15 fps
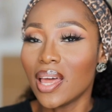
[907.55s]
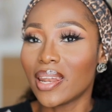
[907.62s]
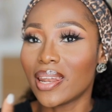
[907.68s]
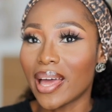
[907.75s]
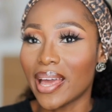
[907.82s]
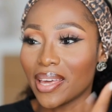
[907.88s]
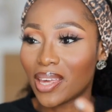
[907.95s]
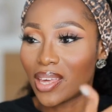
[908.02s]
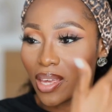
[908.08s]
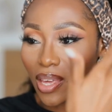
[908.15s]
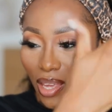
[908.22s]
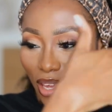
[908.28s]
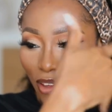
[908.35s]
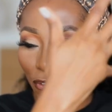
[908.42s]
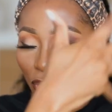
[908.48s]
Like
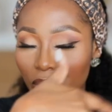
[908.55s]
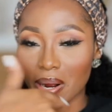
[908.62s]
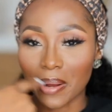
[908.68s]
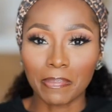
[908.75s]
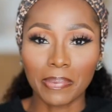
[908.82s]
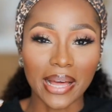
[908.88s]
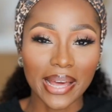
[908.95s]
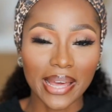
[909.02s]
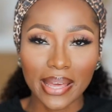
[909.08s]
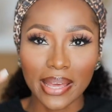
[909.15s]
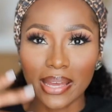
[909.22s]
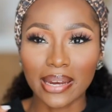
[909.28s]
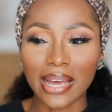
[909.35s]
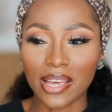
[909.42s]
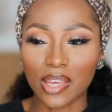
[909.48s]
if you're applying
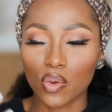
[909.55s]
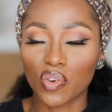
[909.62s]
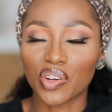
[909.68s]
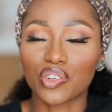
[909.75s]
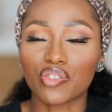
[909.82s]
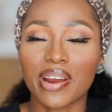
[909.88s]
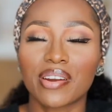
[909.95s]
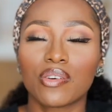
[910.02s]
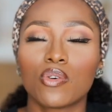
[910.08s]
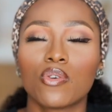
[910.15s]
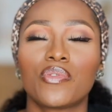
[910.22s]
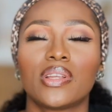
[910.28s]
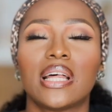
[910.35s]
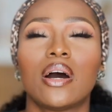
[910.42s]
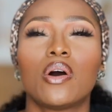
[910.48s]
it, like you're trying to go
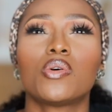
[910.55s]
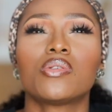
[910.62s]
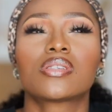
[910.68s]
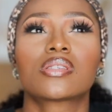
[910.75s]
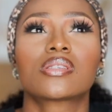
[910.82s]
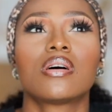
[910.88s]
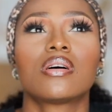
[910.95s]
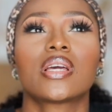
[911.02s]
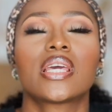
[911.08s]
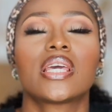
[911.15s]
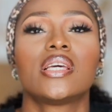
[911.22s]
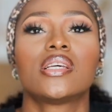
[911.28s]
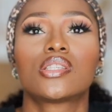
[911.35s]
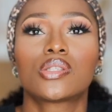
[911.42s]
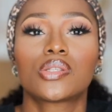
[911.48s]
for that whole
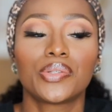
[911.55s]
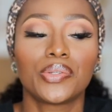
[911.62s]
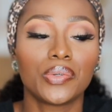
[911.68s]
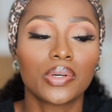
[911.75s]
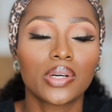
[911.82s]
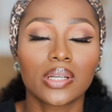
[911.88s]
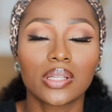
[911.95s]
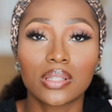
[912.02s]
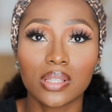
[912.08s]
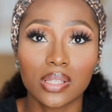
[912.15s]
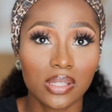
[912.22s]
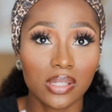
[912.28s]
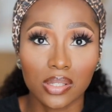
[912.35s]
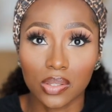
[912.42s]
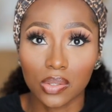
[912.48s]
sun-kissed look,
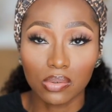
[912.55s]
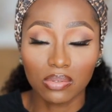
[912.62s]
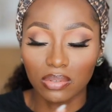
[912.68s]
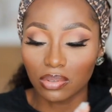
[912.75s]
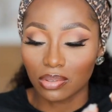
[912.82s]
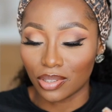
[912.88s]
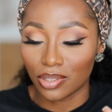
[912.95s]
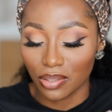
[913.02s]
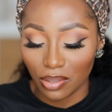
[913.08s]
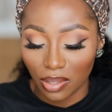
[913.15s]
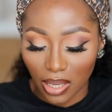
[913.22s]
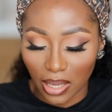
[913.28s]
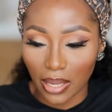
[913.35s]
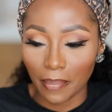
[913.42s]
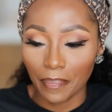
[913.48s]
this is so good,
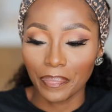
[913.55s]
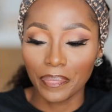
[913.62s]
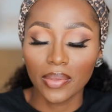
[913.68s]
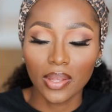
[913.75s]
okay?